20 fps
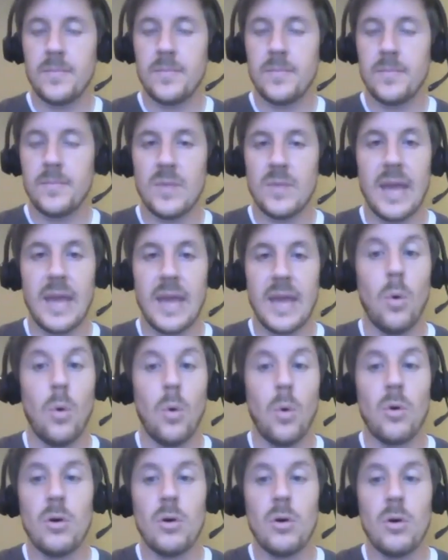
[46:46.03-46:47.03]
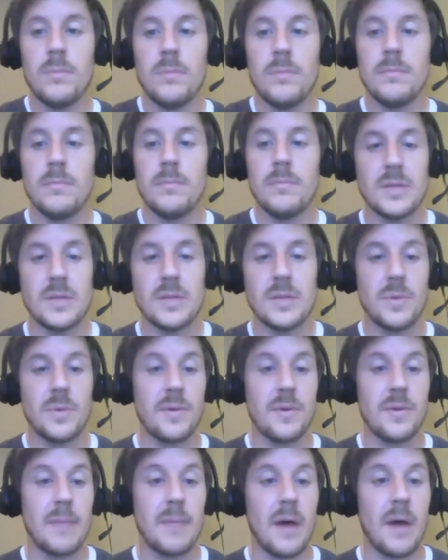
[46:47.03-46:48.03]
Okay, oral means
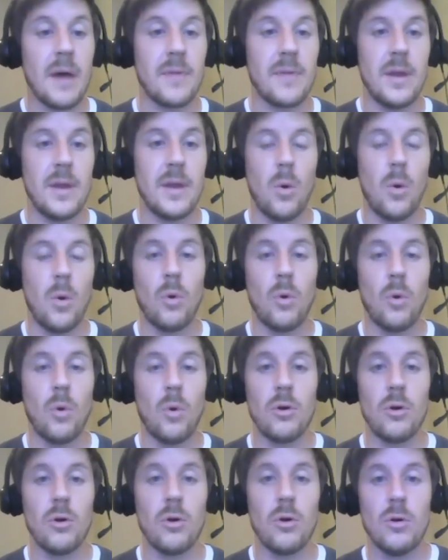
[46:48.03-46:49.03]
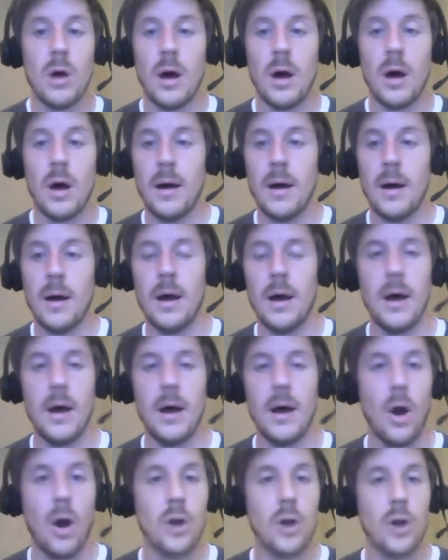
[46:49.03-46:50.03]
with your mouth. An oral uh,
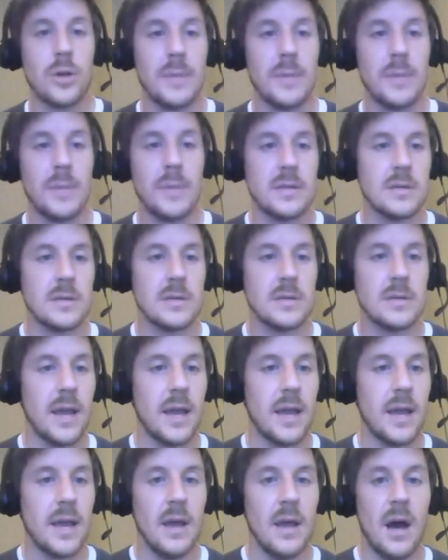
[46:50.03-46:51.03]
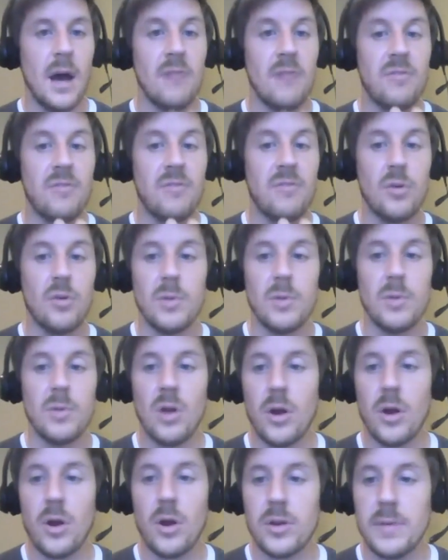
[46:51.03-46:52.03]
uh, argument, okay, a
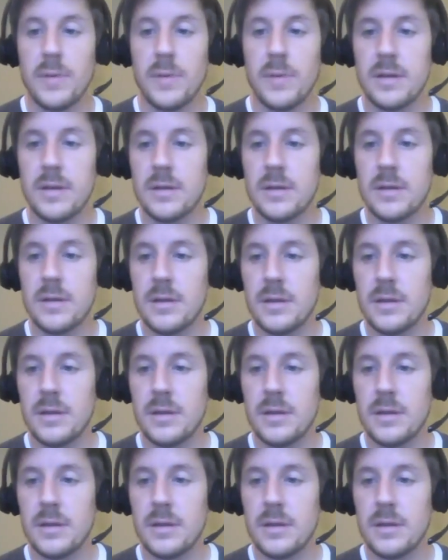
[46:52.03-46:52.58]
verbal argument.